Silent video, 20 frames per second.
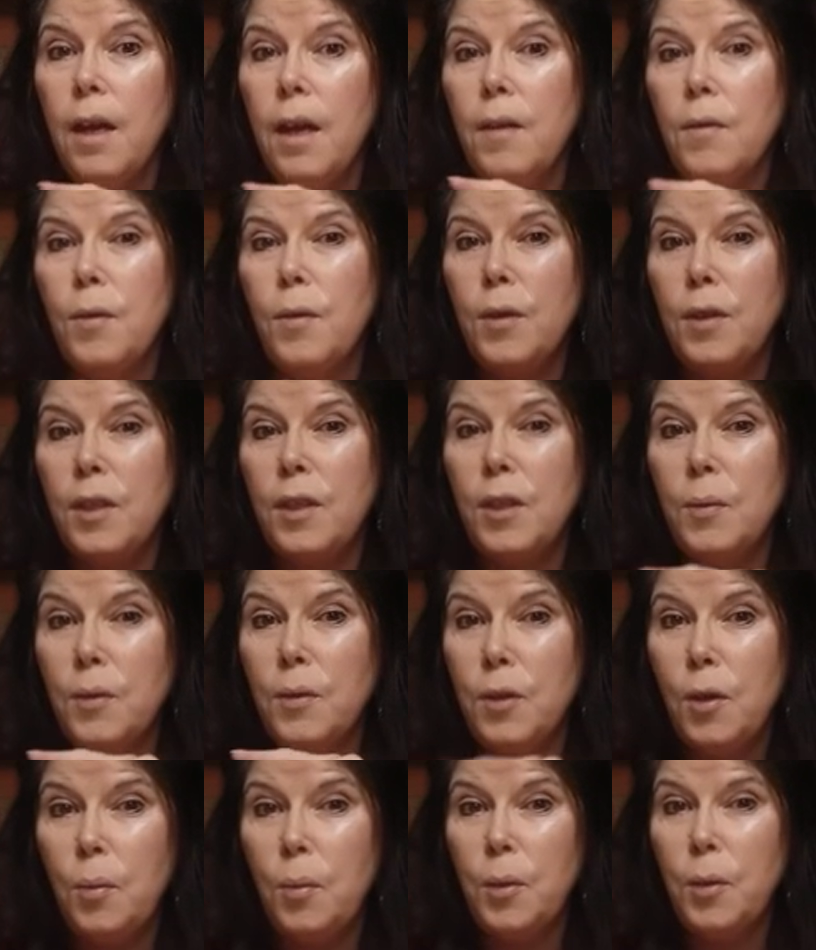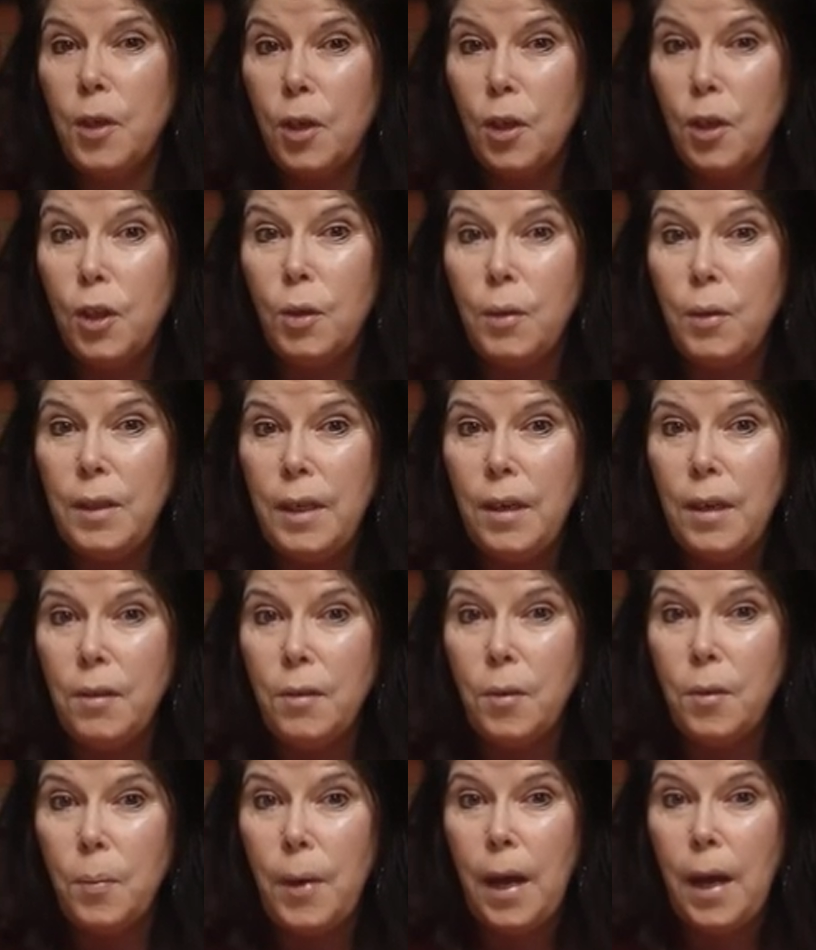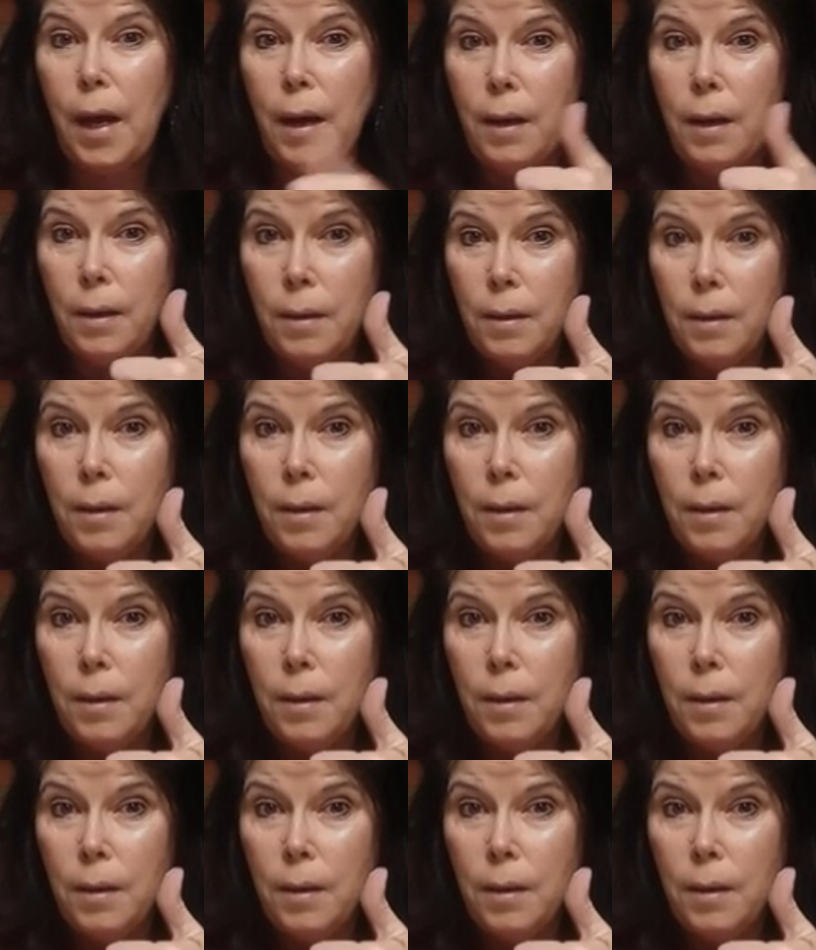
And of course, this one told me to glue it down on the back.